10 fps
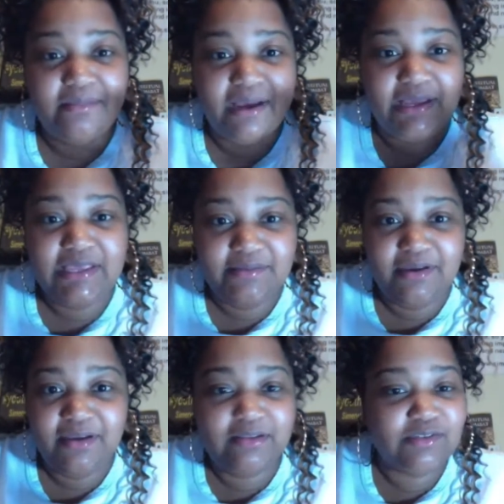
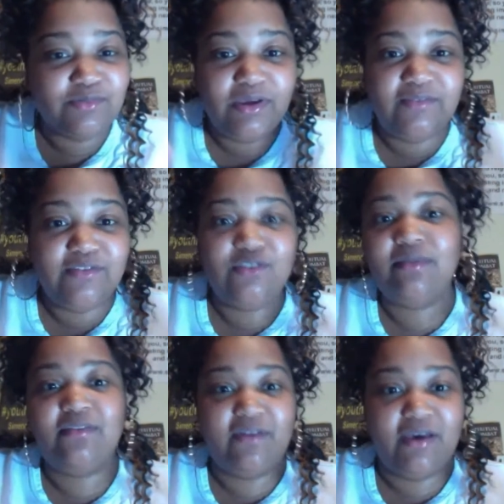email list, wherever you
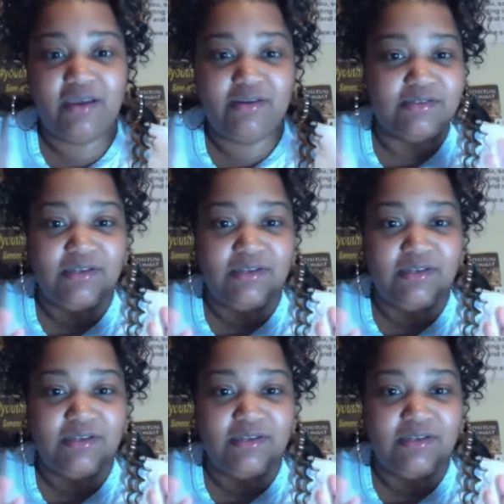may find it.